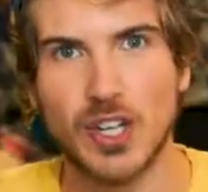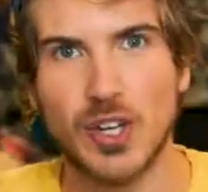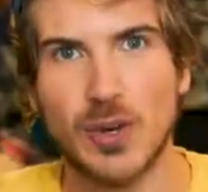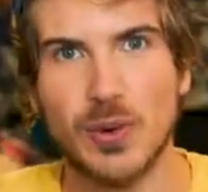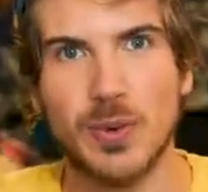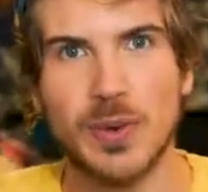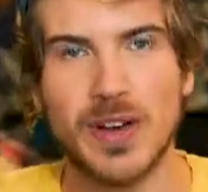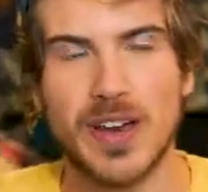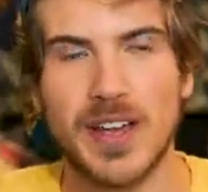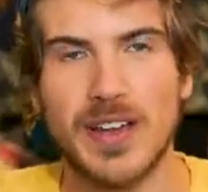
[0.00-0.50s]

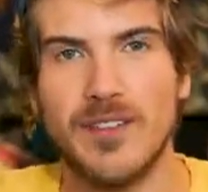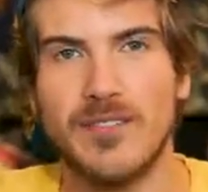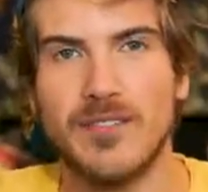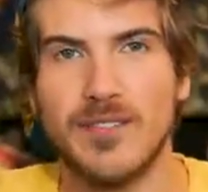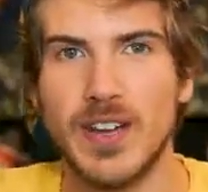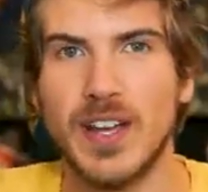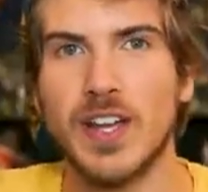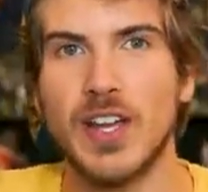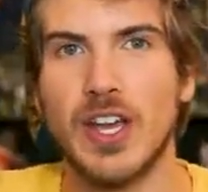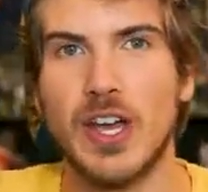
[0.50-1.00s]
Q&A
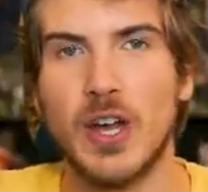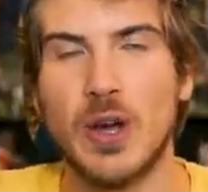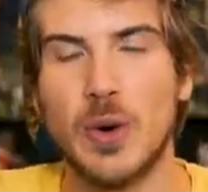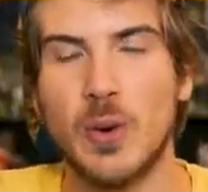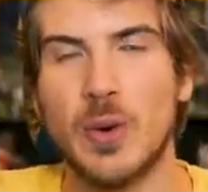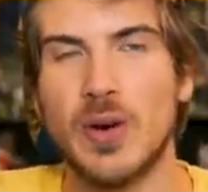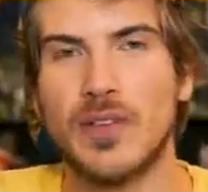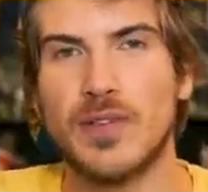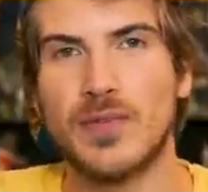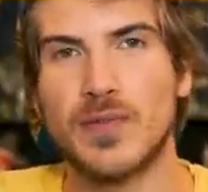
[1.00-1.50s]

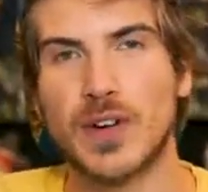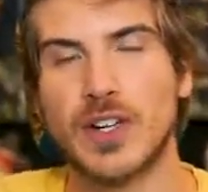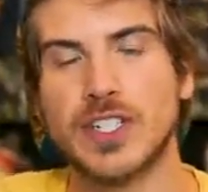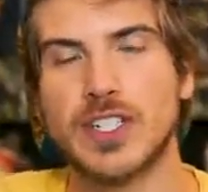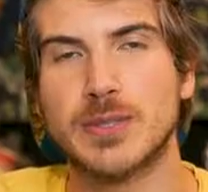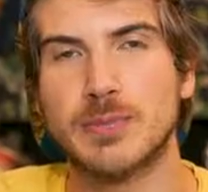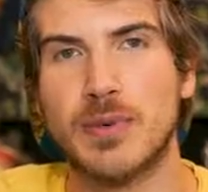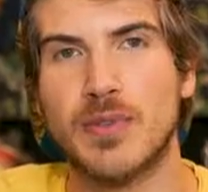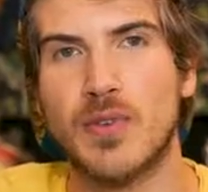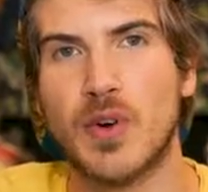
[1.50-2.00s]
video.
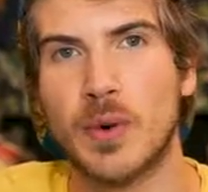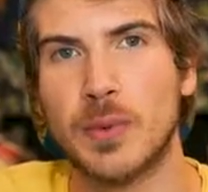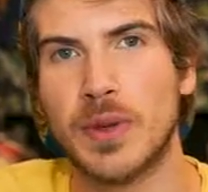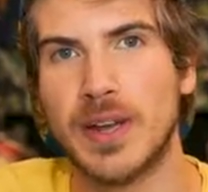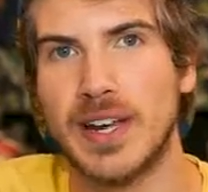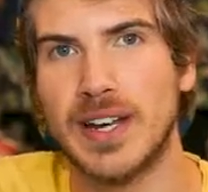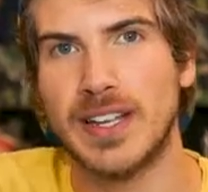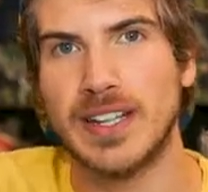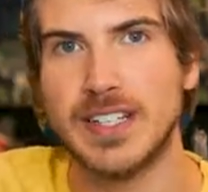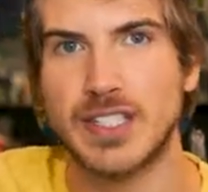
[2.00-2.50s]
First, before we
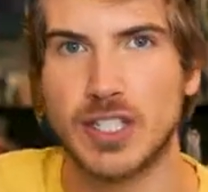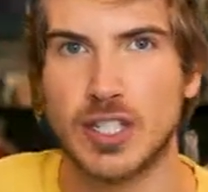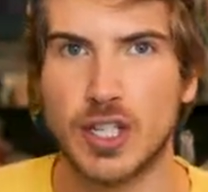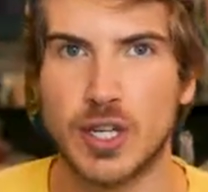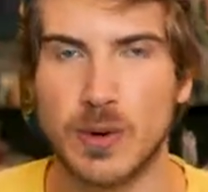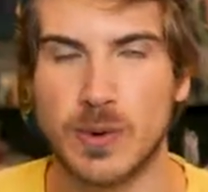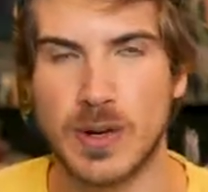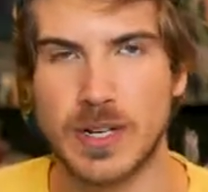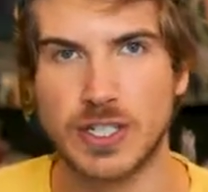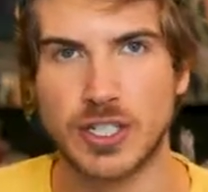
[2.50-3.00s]
get into the
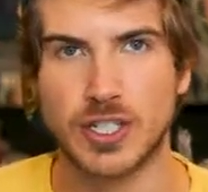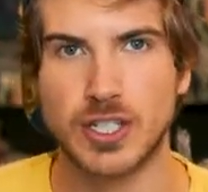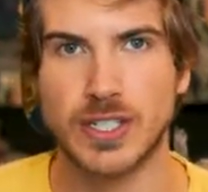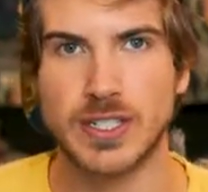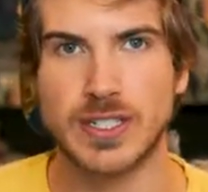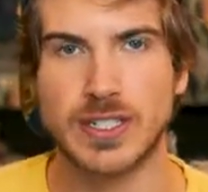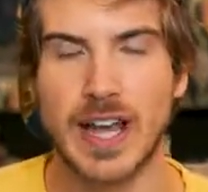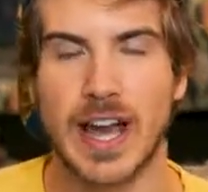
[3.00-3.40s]
questions,